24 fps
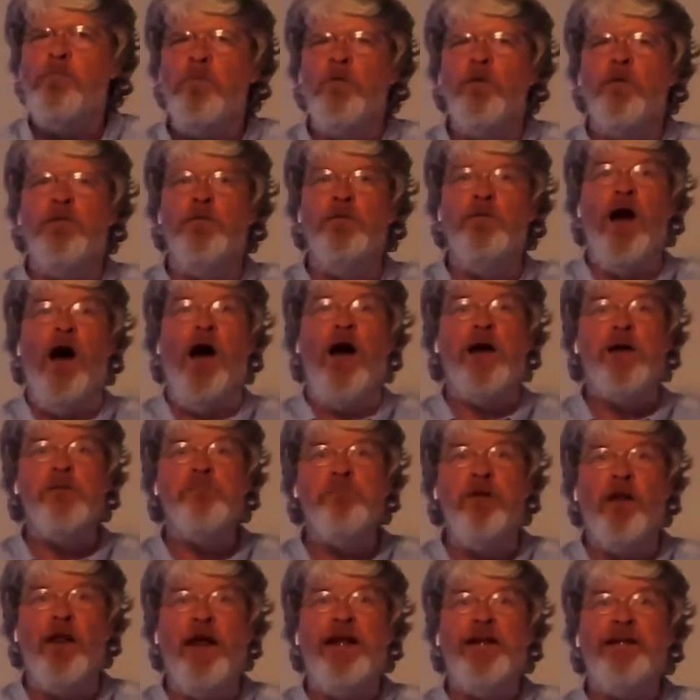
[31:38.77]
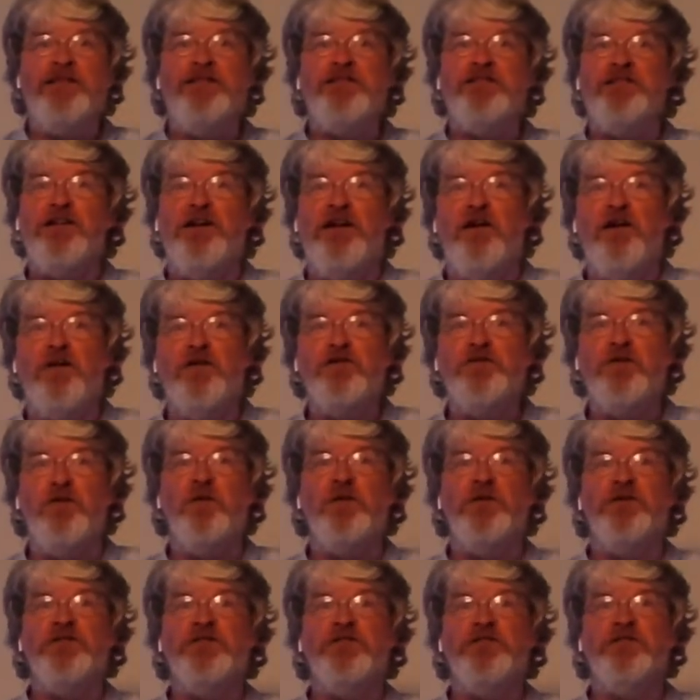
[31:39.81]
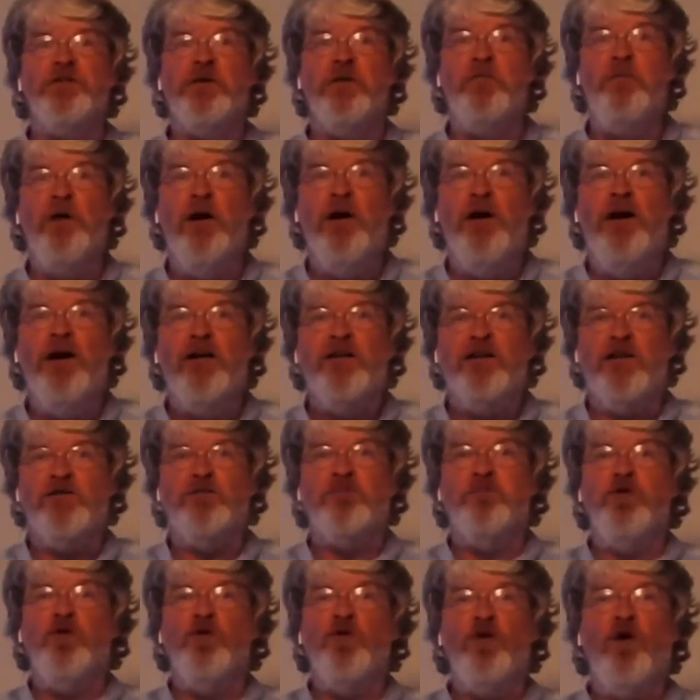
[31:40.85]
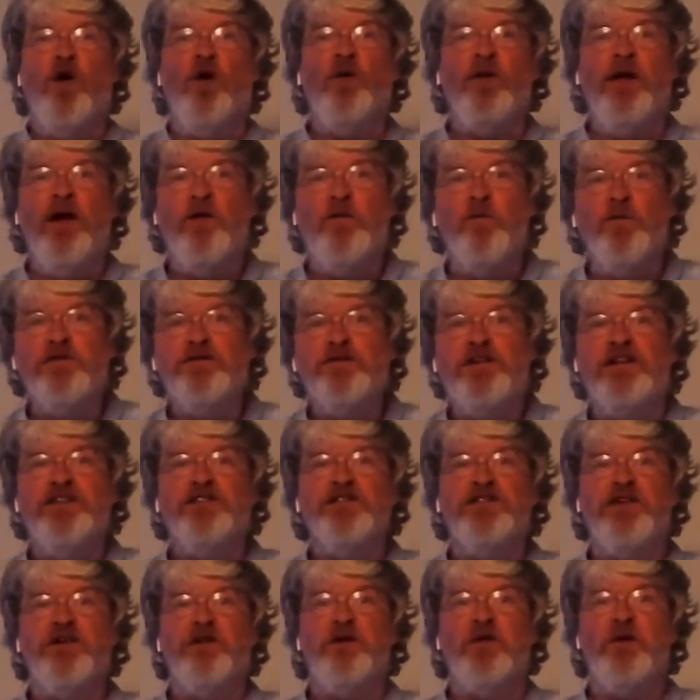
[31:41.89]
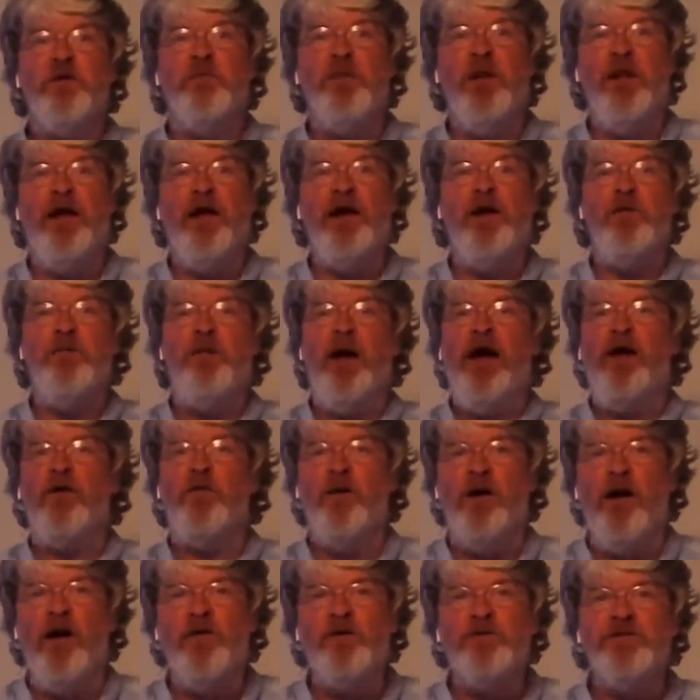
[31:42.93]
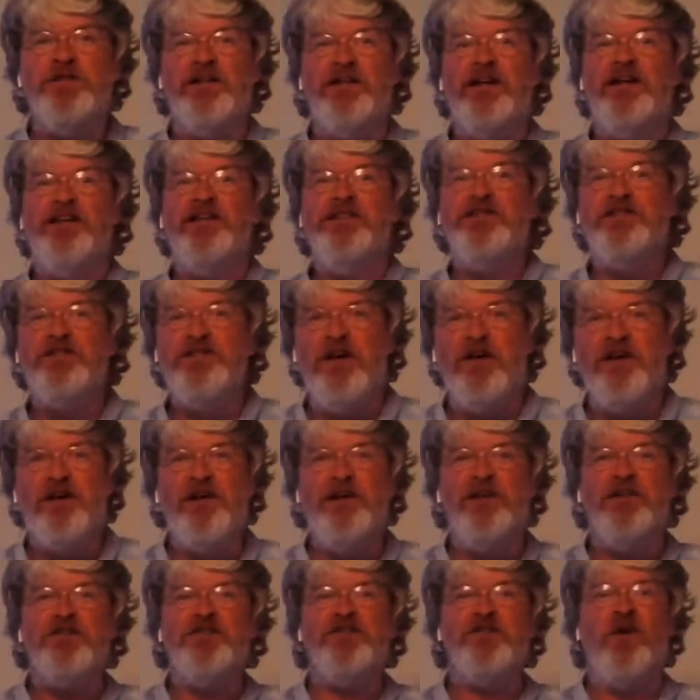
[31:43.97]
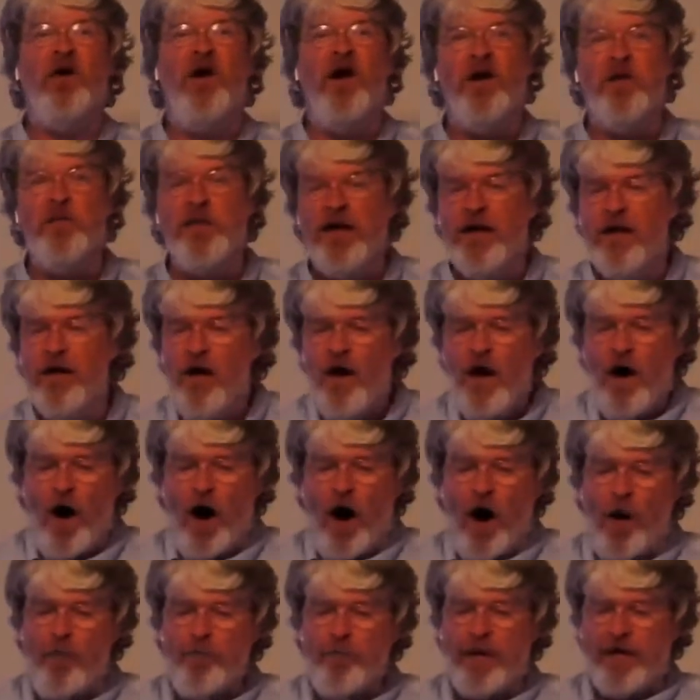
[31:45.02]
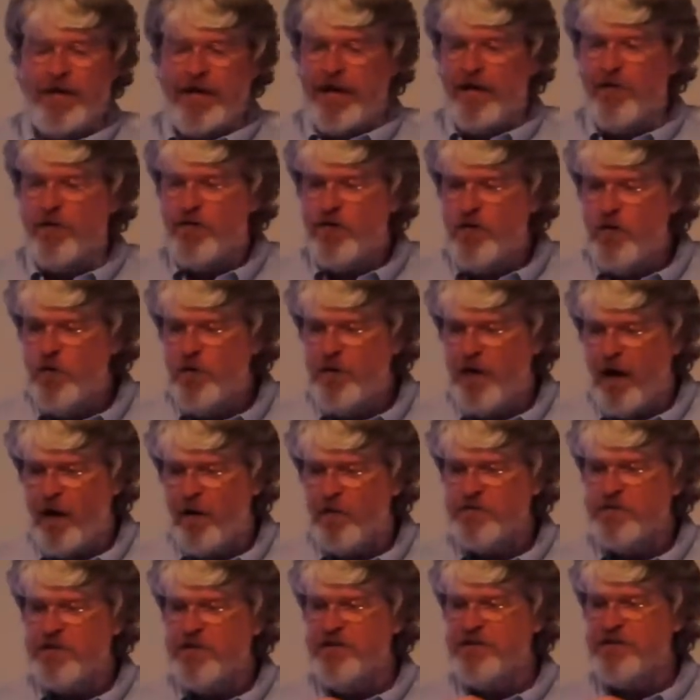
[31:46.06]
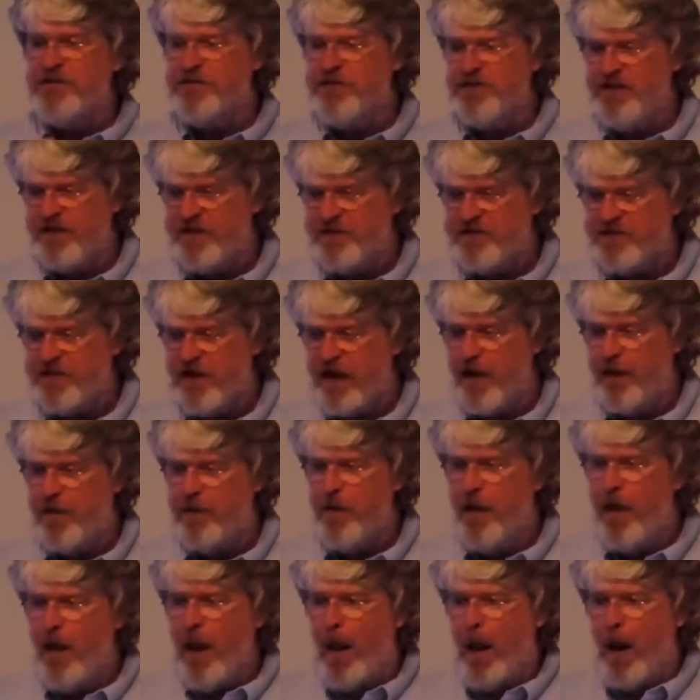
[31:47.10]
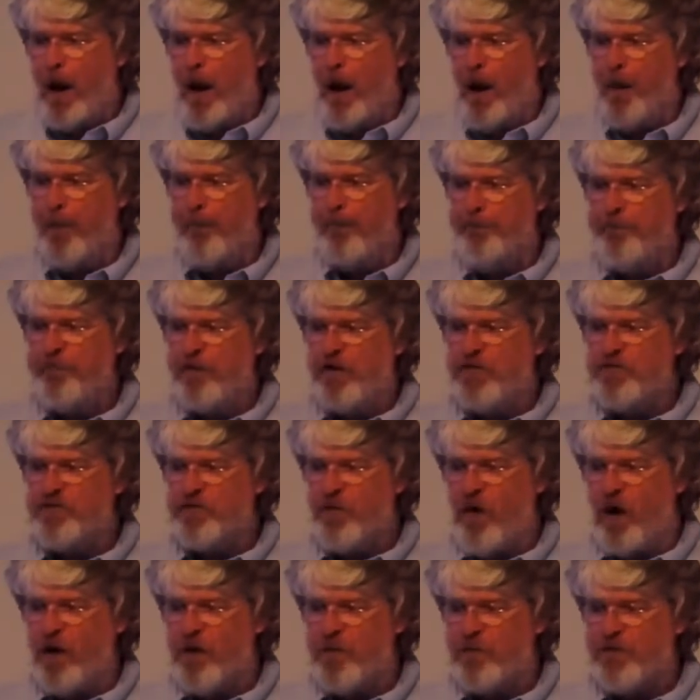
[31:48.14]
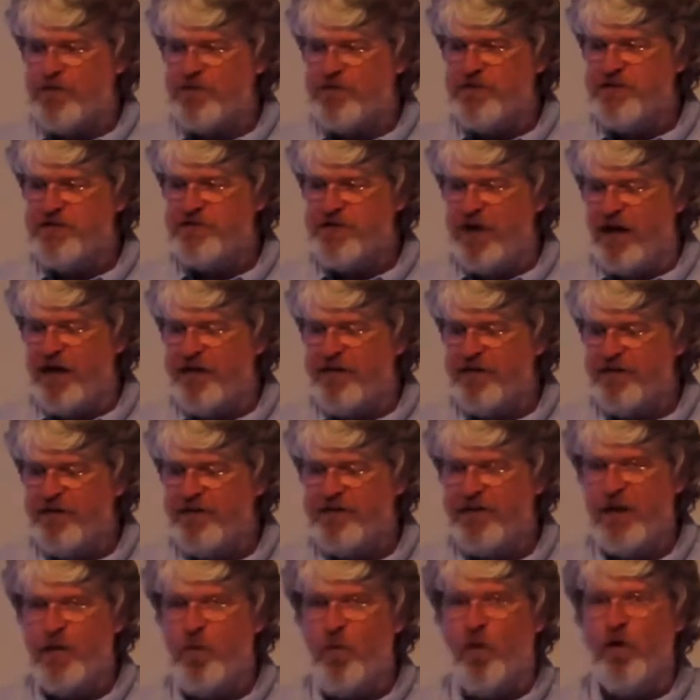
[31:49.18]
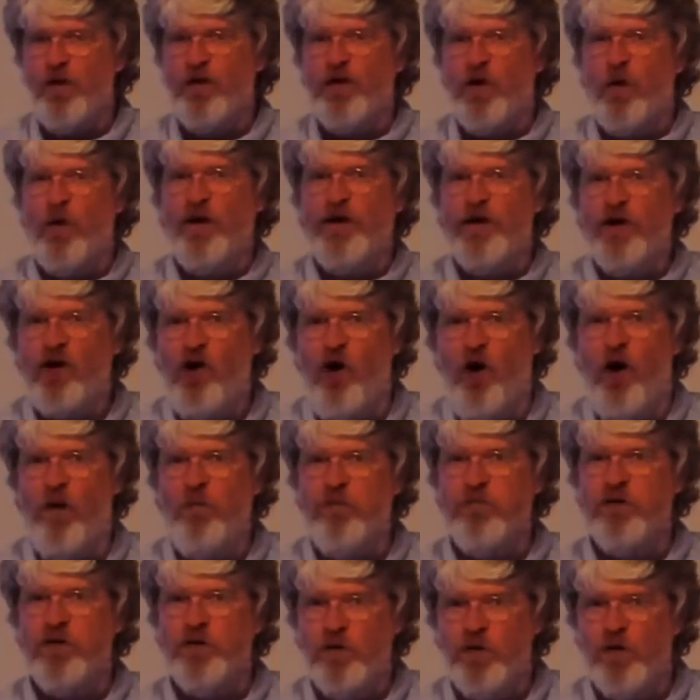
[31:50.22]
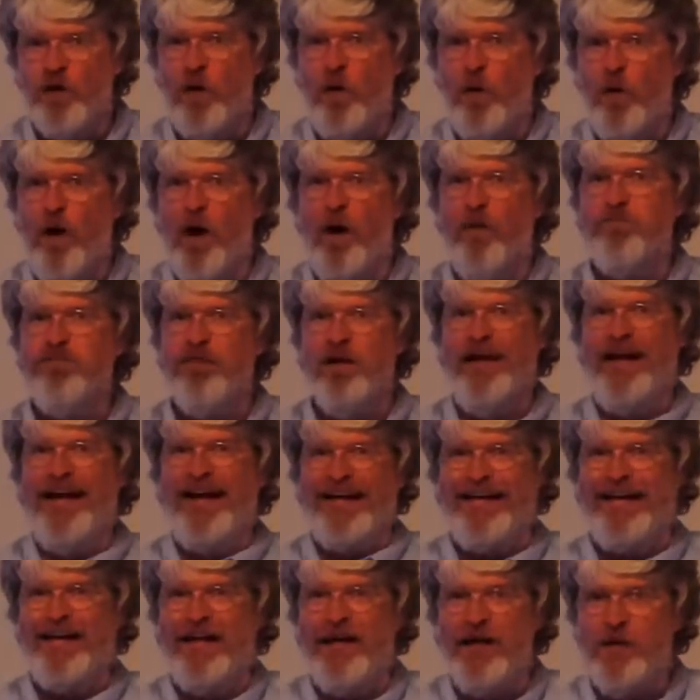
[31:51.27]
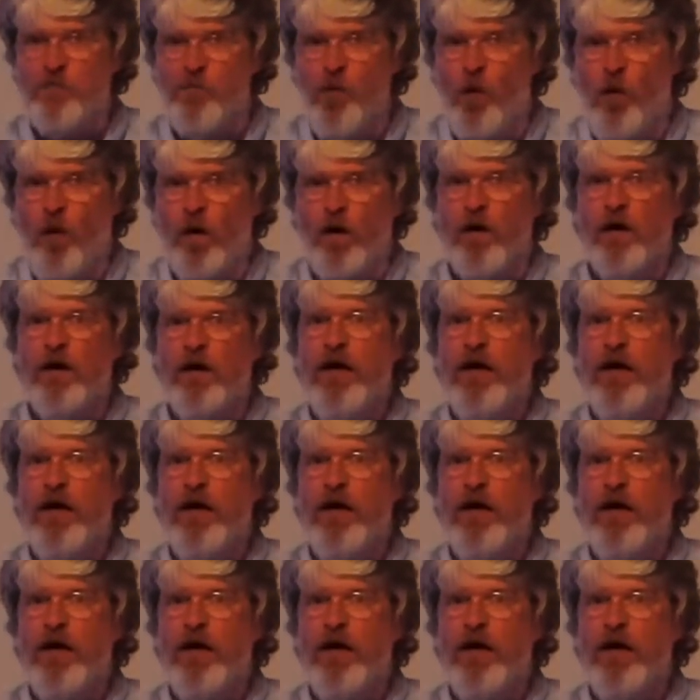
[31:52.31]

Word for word: up with nine planets in our solar system because Pluto then was considered a planet back when I was a kid studying astronomy. Um, but in 2006, then um, astronomers decided that they weren't going to call Pluto a planet anymore.